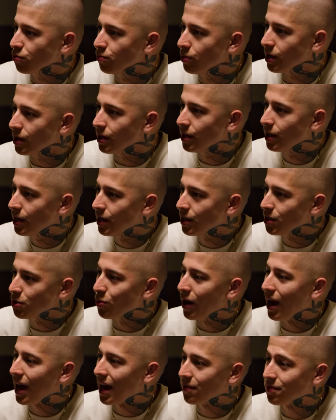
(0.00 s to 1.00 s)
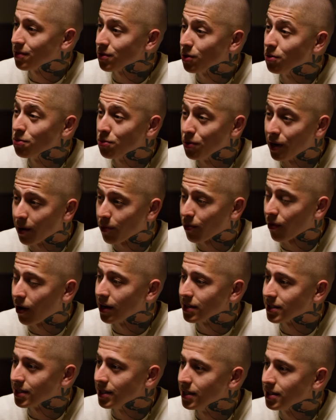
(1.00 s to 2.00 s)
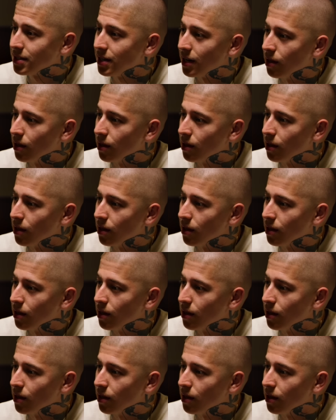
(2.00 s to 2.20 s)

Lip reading: But you have to go through that process